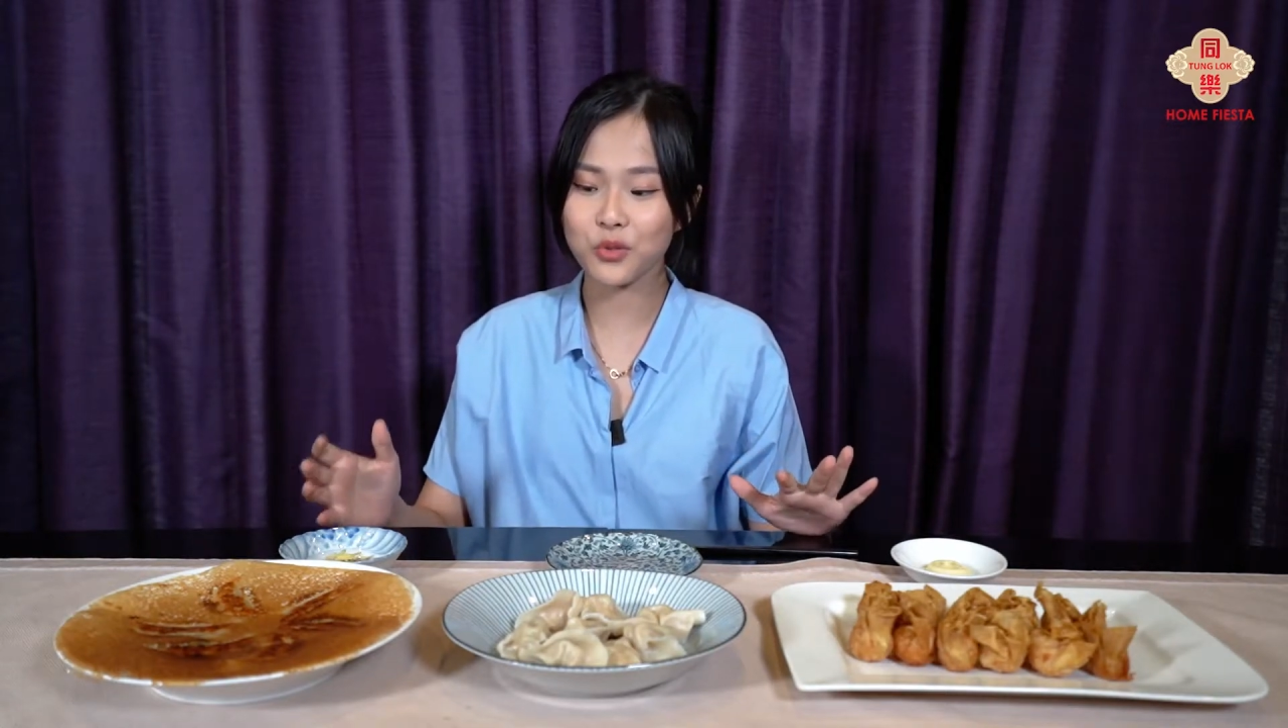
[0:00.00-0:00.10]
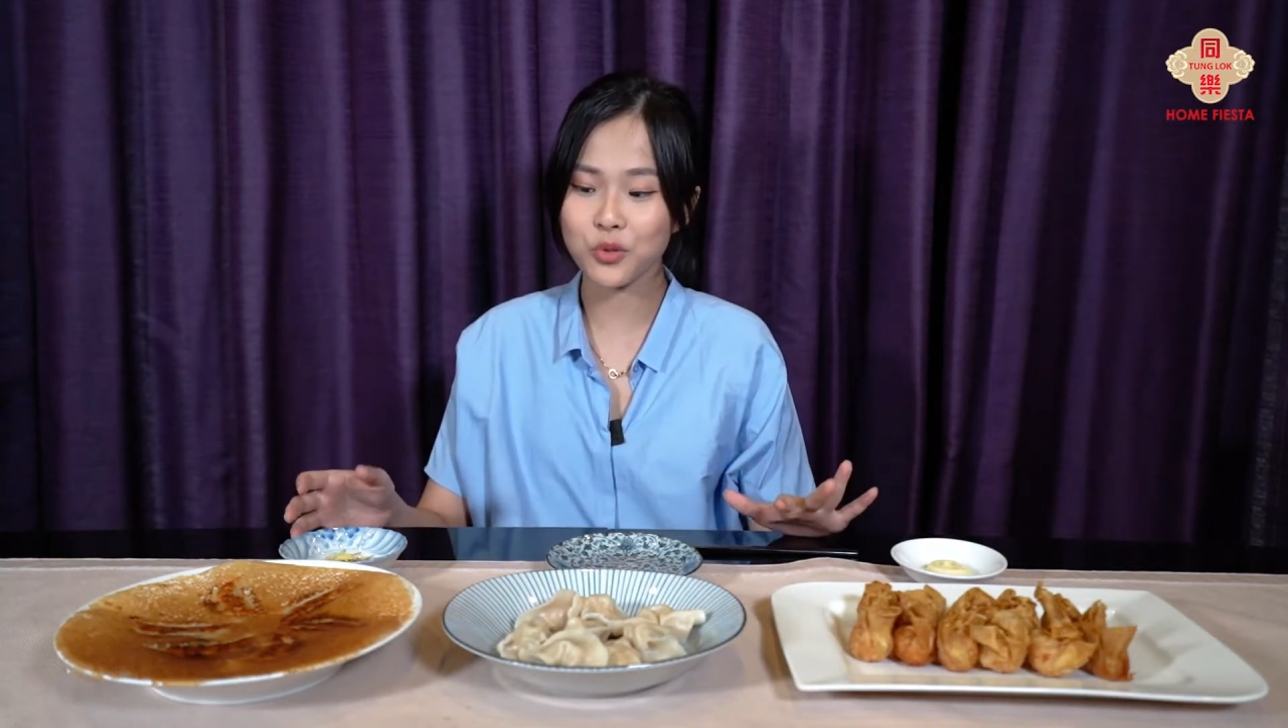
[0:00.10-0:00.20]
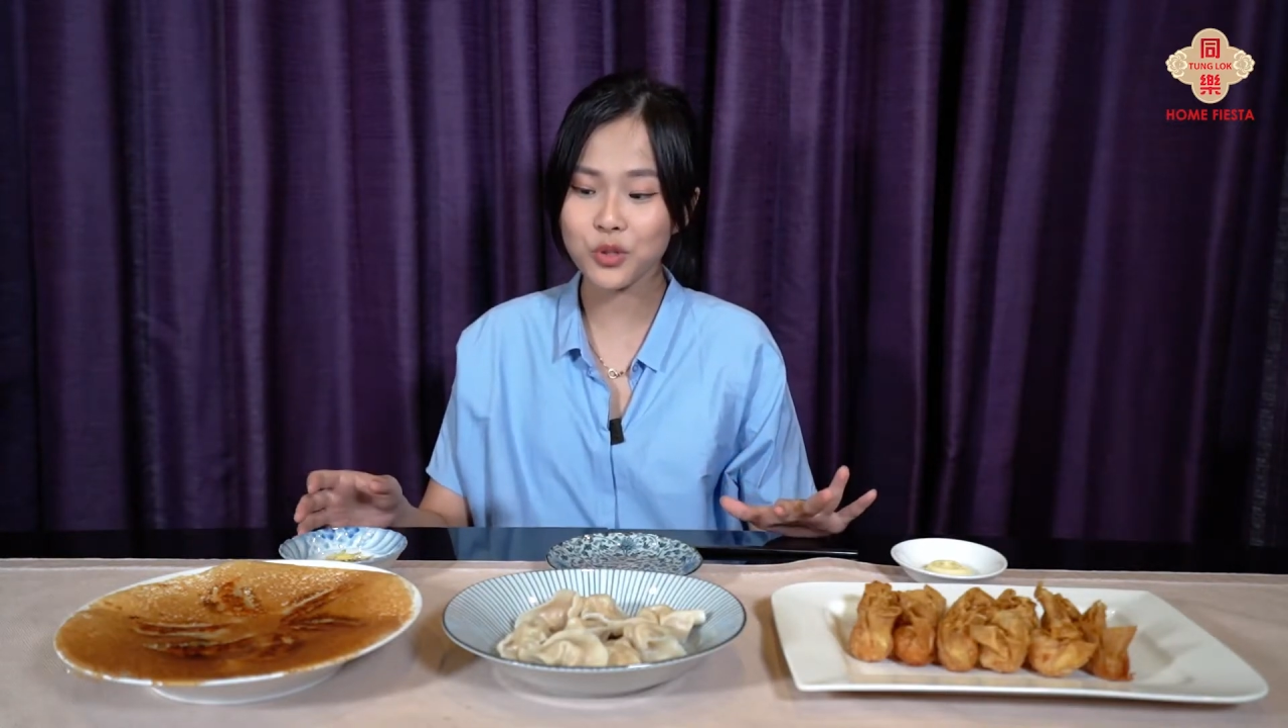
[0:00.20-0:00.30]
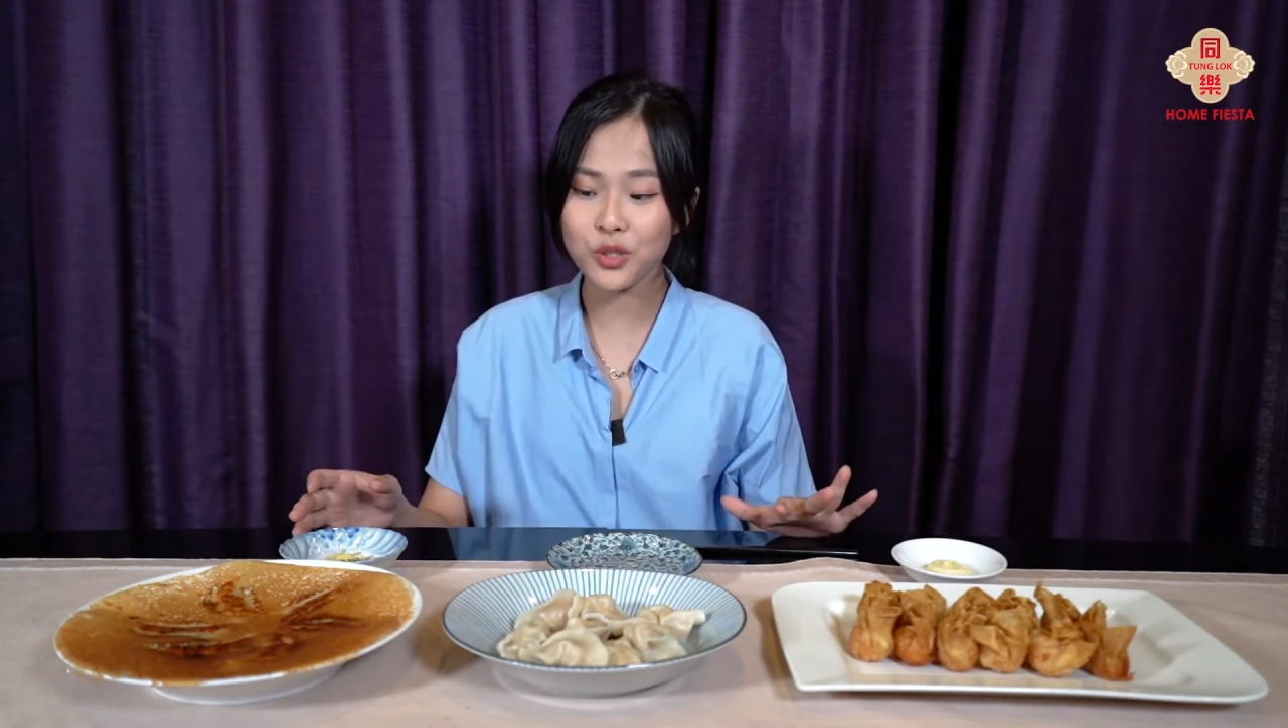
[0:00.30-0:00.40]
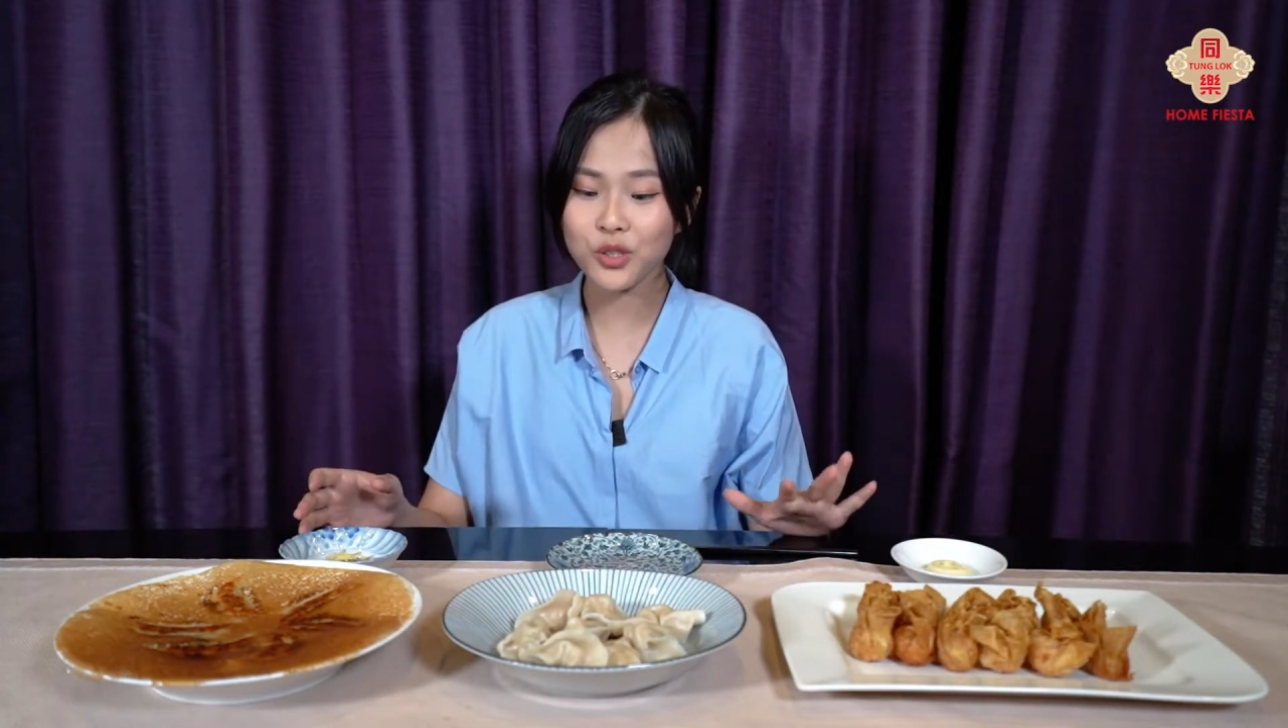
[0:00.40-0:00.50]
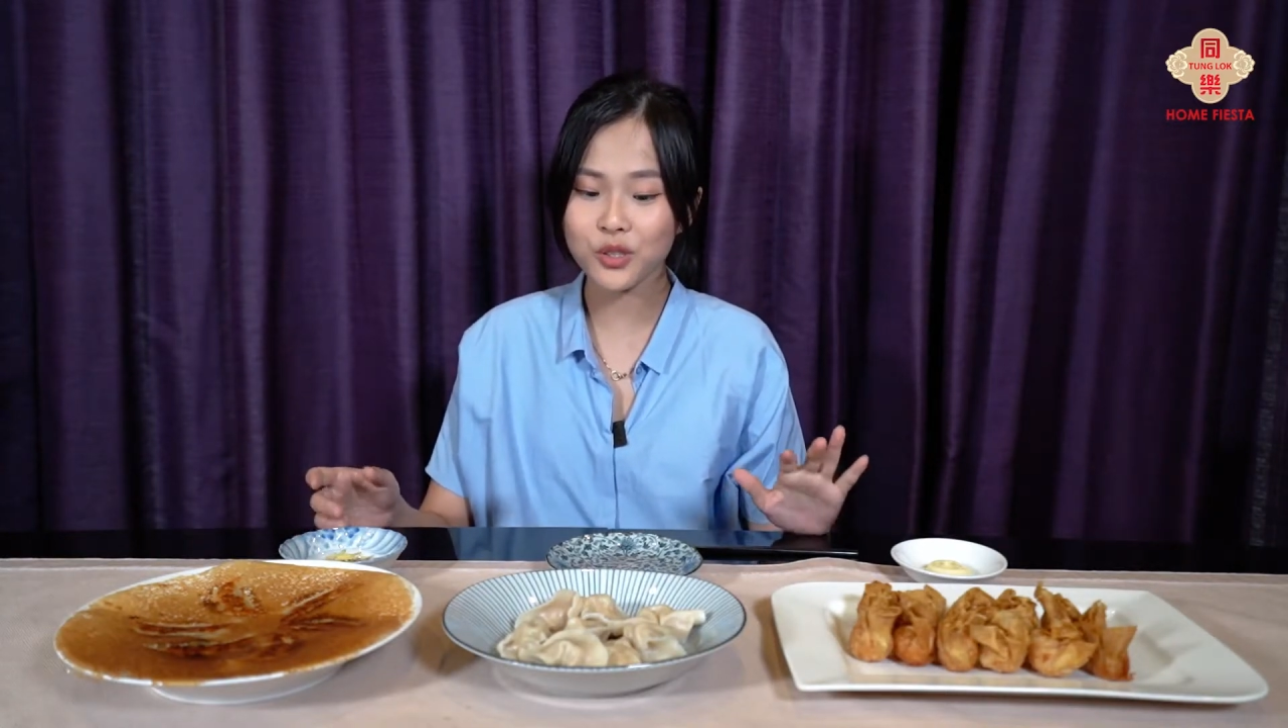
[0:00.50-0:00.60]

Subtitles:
food.